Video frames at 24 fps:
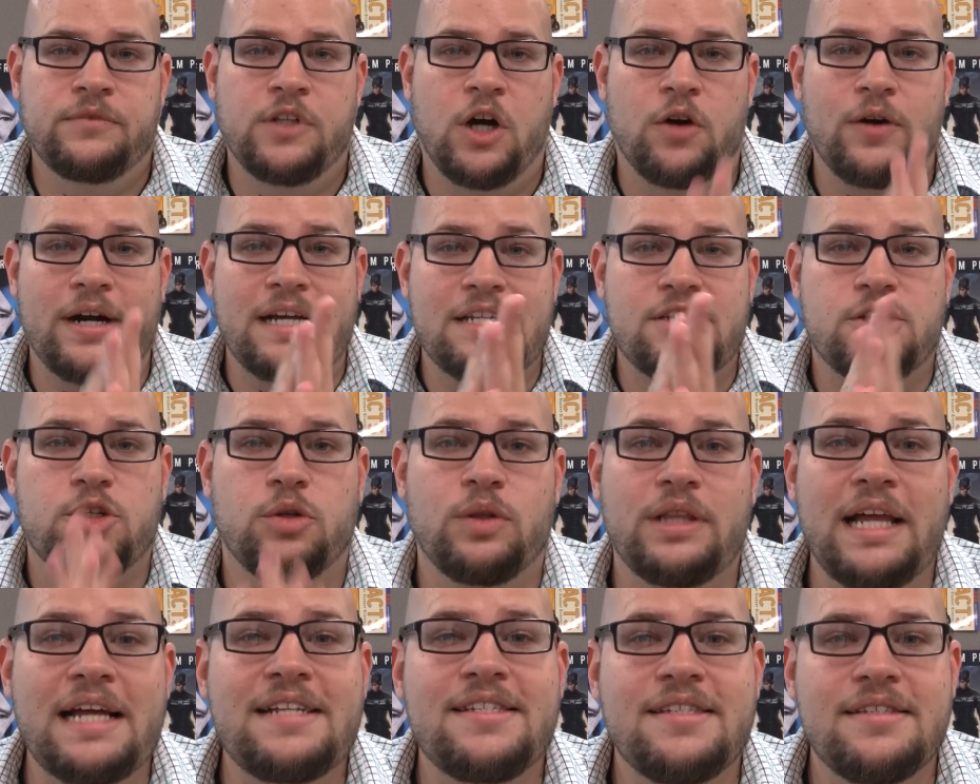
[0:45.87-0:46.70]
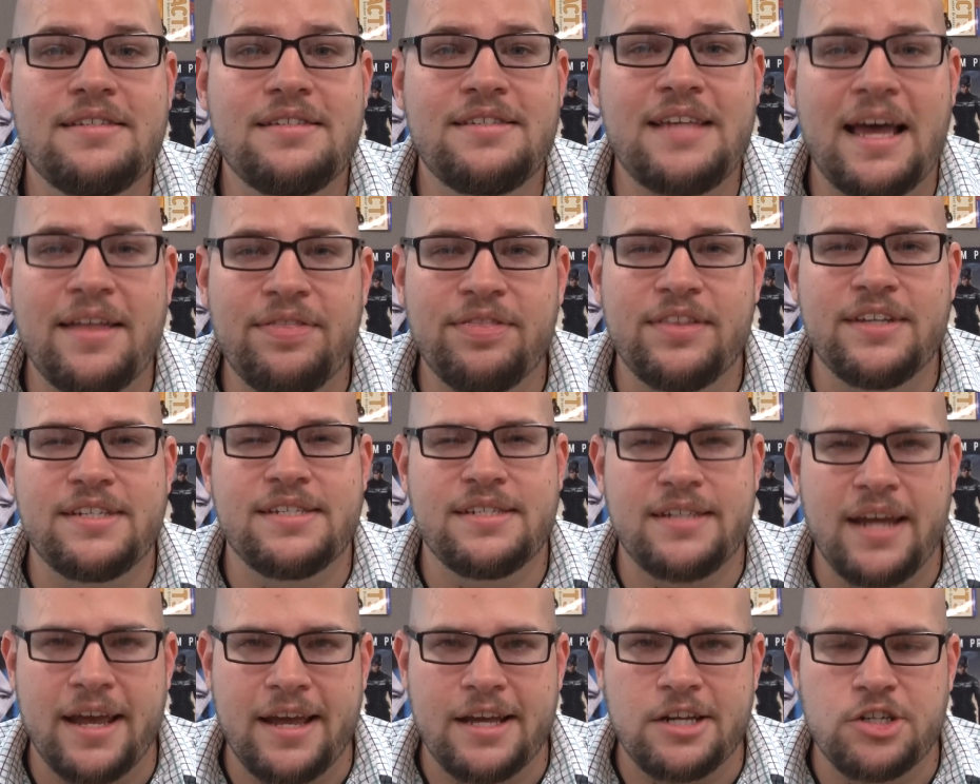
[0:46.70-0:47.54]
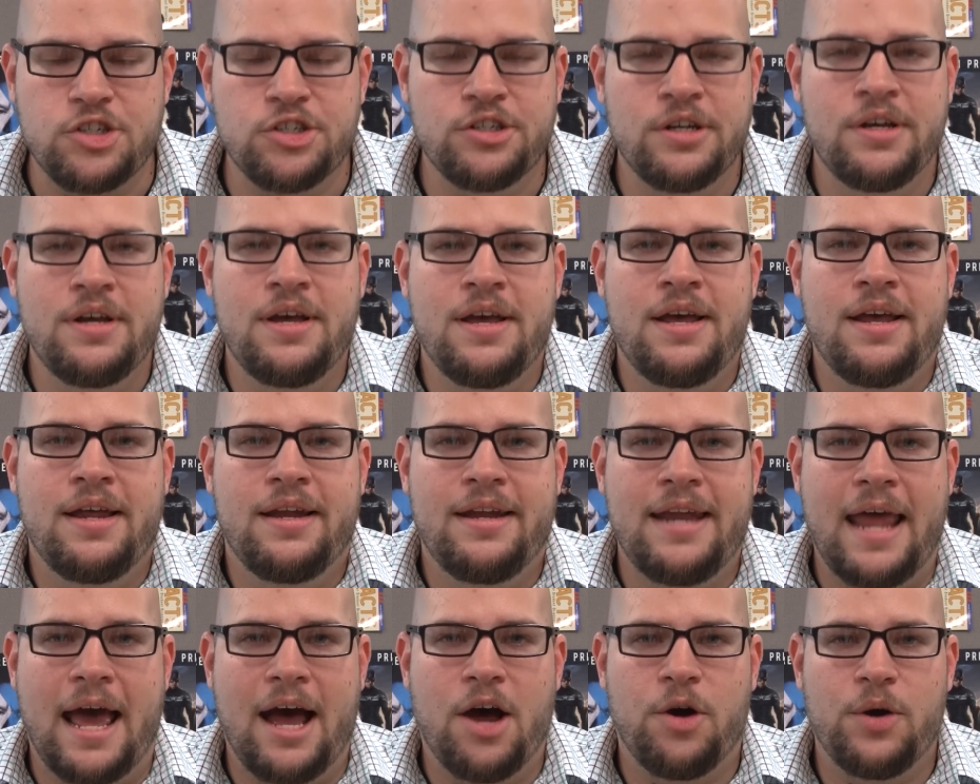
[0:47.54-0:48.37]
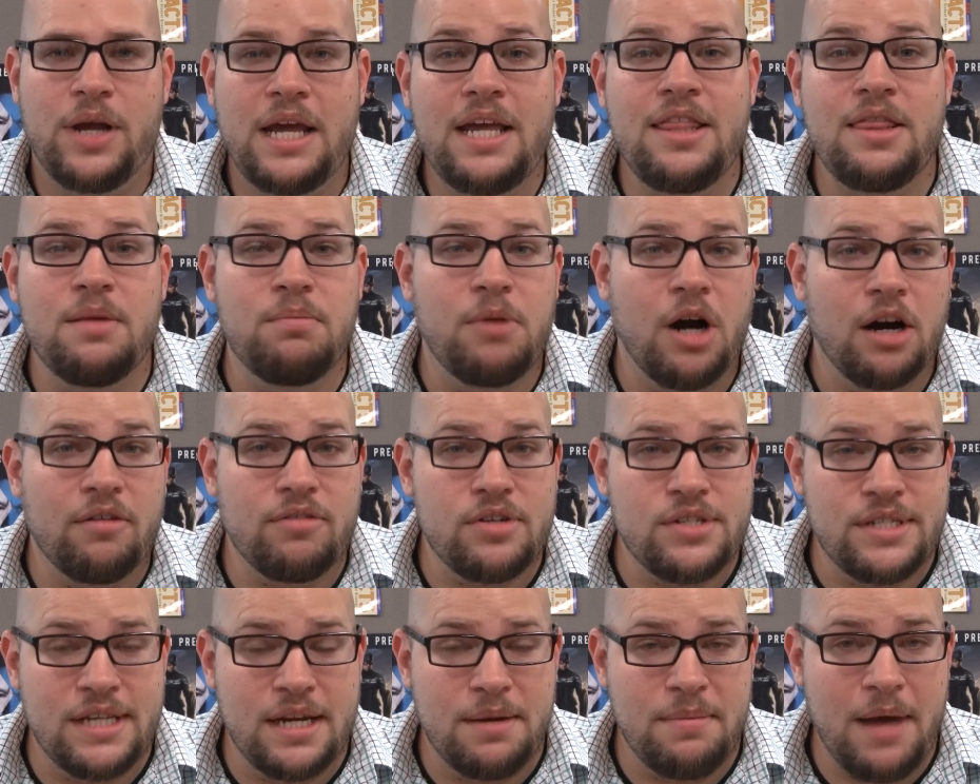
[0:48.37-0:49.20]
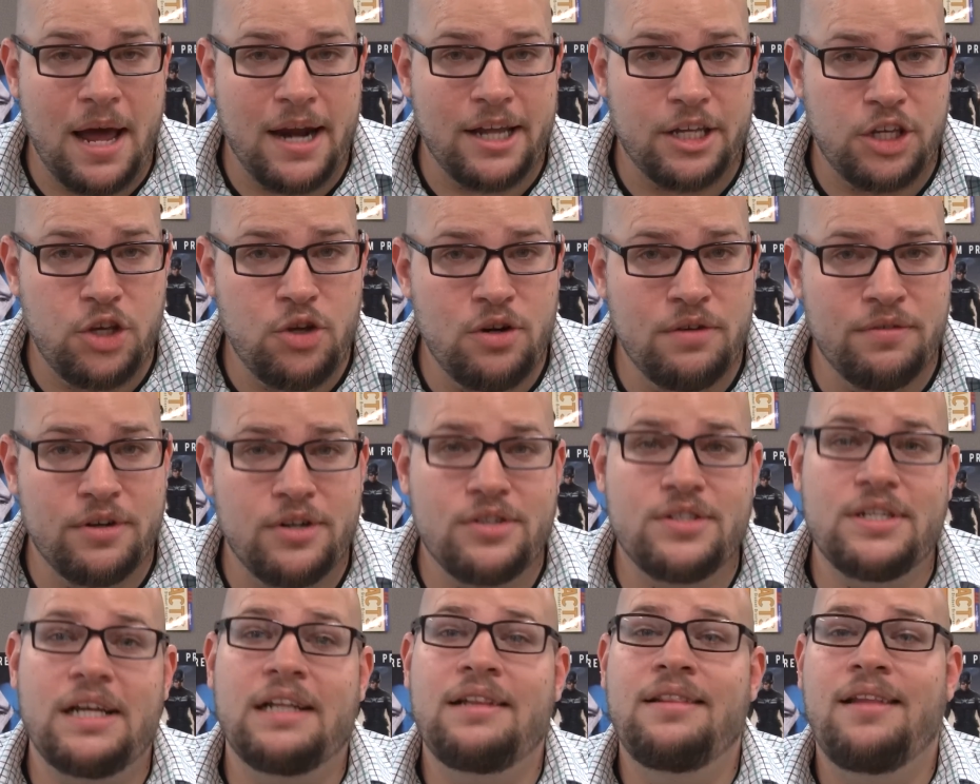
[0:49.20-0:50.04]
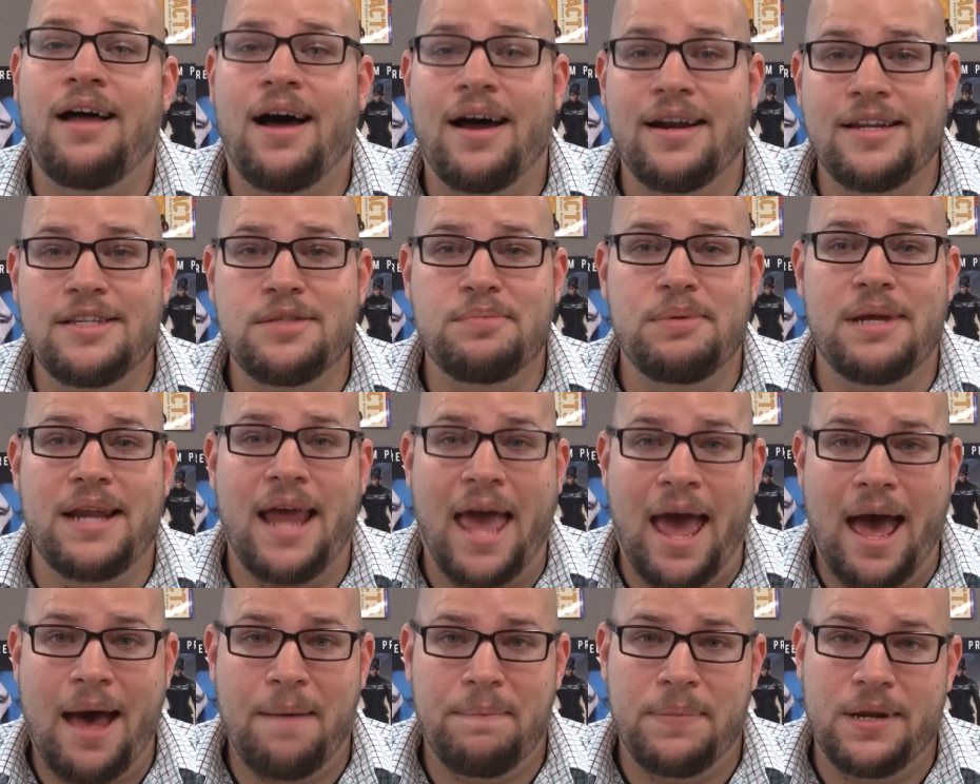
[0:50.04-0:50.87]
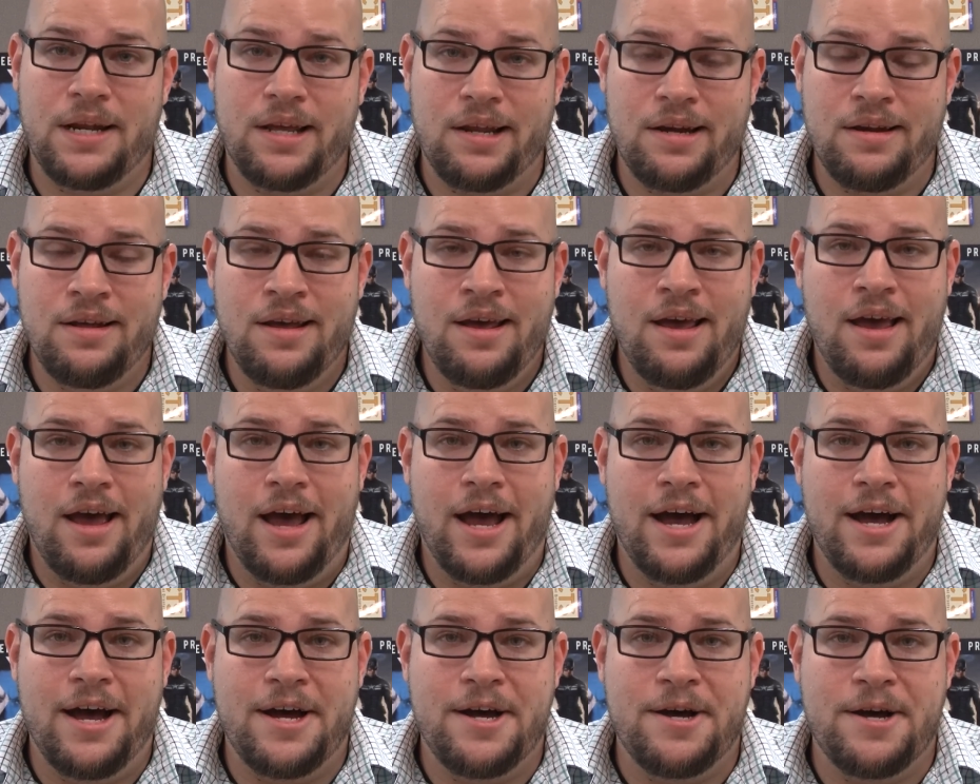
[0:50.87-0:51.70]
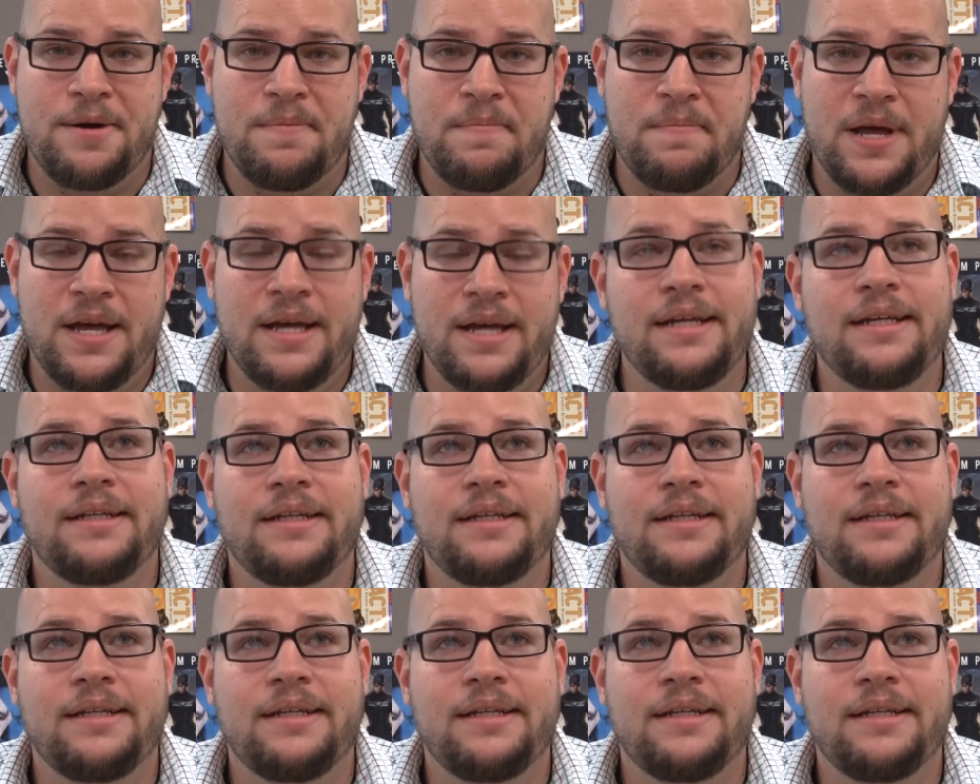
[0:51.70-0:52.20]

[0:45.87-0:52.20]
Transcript: All right, so let's set the stage. Now, in the Marvel Cinematic Universe, a lot has been happening. Um,